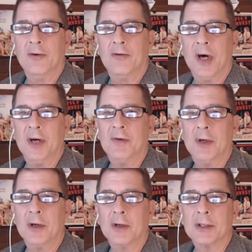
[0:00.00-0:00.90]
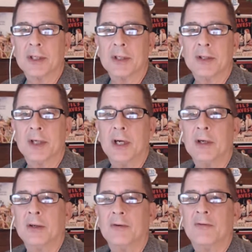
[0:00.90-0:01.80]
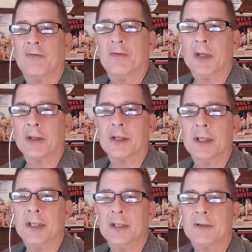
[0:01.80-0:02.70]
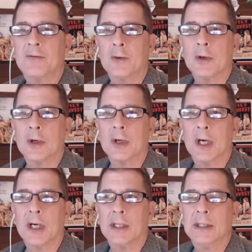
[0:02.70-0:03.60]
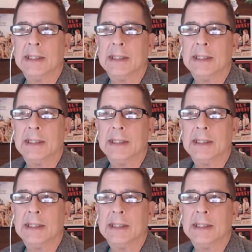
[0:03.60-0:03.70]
5 years in jail felonies for